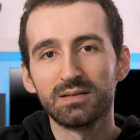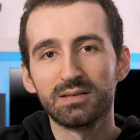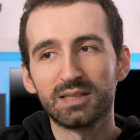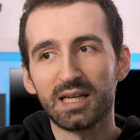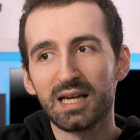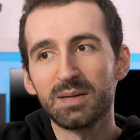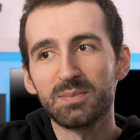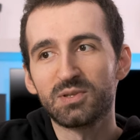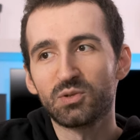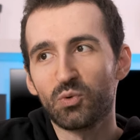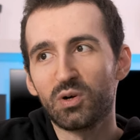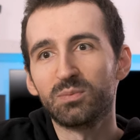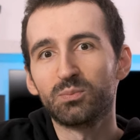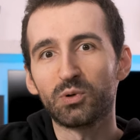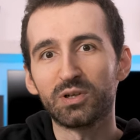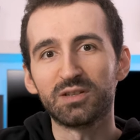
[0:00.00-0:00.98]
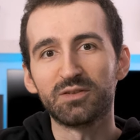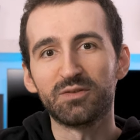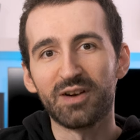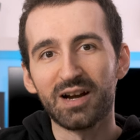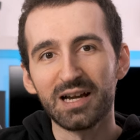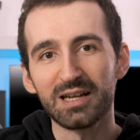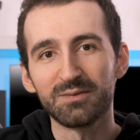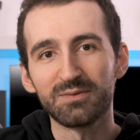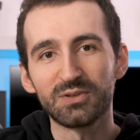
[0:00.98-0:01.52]
times
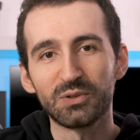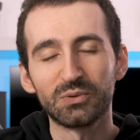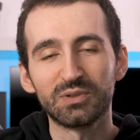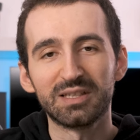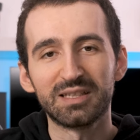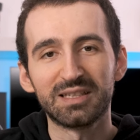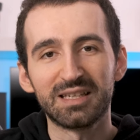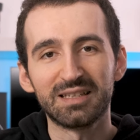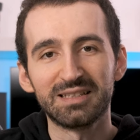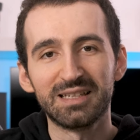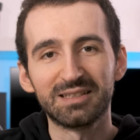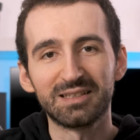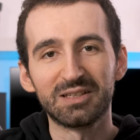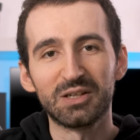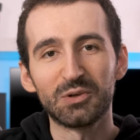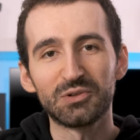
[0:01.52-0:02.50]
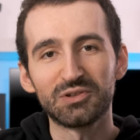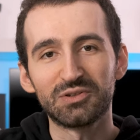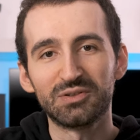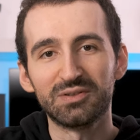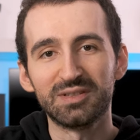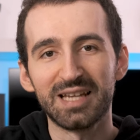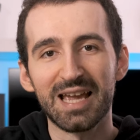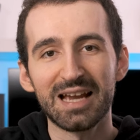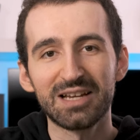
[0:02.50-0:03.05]
1.5 so they can get closer
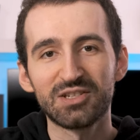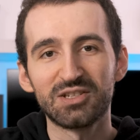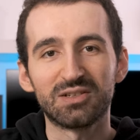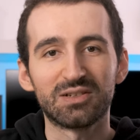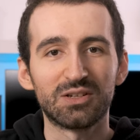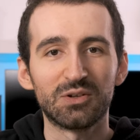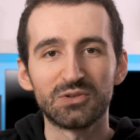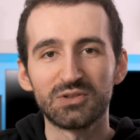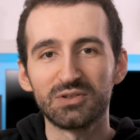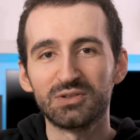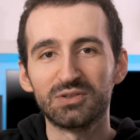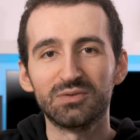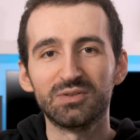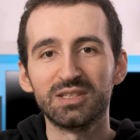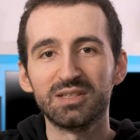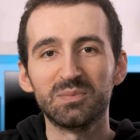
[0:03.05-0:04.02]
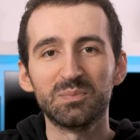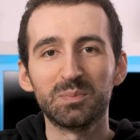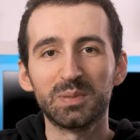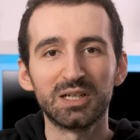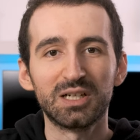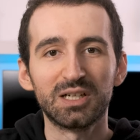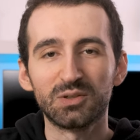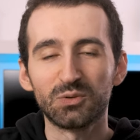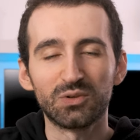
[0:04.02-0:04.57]
to the action, closer to the
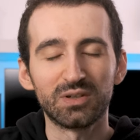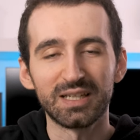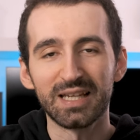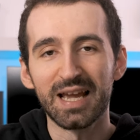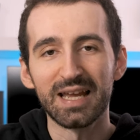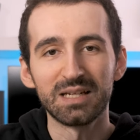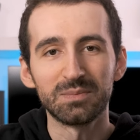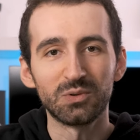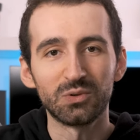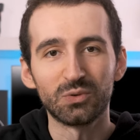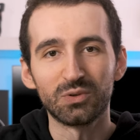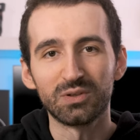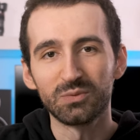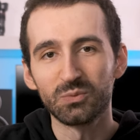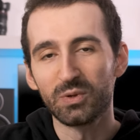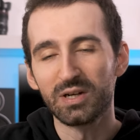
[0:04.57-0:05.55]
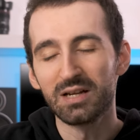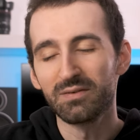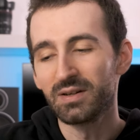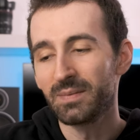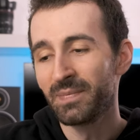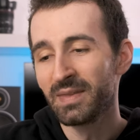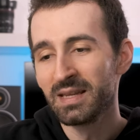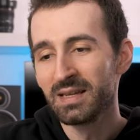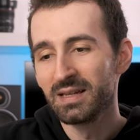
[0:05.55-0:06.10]
bird or the animal or whatever.